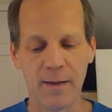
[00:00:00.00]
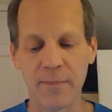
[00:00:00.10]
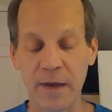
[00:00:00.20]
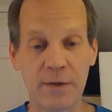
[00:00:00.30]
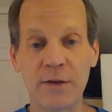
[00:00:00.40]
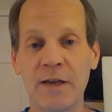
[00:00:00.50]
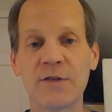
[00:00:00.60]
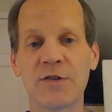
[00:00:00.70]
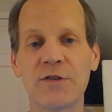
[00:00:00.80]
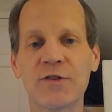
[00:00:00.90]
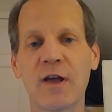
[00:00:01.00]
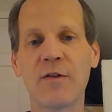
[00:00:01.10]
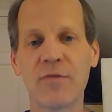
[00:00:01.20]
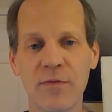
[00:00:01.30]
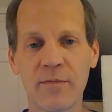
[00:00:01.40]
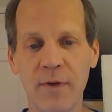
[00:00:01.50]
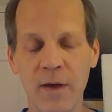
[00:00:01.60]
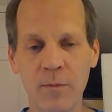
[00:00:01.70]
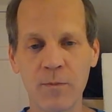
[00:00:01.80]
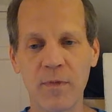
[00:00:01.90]
It is the self.
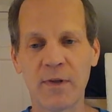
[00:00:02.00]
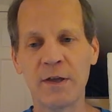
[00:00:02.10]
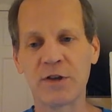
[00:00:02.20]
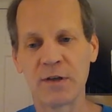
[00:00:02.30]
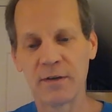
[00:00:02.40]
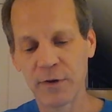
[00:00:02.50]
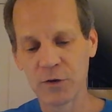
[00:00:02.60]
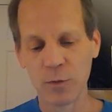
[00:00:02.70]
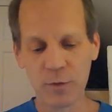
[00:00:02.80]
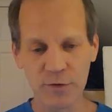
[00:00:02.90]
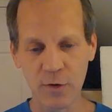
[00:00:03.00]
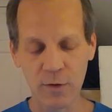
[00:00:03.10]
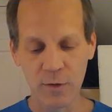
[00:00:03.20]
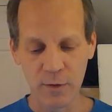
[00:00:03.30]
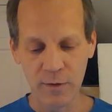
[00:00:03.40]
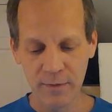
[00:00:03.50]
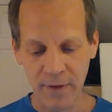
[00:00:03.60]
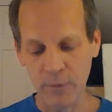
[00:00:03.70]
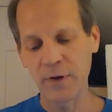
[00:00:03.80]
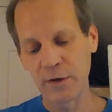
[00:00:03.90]
And each individual soul
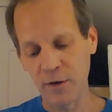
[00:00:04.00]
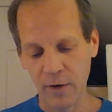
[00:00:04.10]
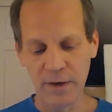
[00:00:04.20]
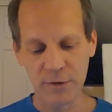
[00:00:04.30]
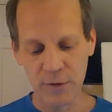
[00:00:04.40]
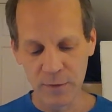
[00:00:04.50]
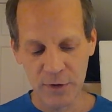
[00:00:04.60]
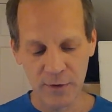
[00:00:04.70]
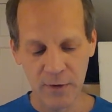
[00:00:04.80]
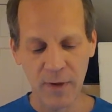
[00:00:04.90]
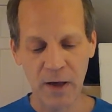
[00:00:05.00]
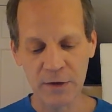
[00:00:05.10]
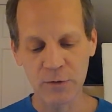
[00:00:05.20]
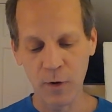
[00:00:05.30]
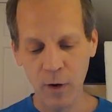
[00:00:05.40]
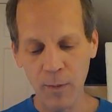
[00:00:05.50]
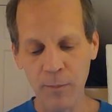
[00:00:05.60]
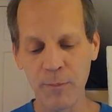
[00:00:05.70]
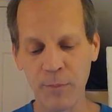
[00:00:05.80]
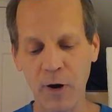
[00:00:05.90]
that reincarnates through material bodies, we're all
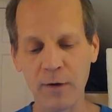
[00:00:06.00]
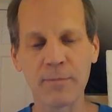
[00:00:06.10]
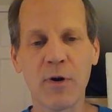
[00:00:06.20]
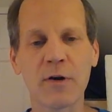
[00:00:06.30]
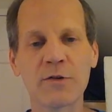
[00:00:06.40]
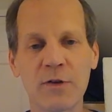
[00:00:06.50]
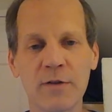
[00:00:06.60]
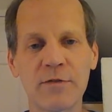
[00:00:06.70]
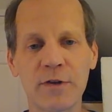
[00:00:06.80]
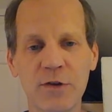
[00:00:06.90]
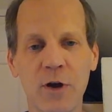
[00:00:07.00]
part and parcel of this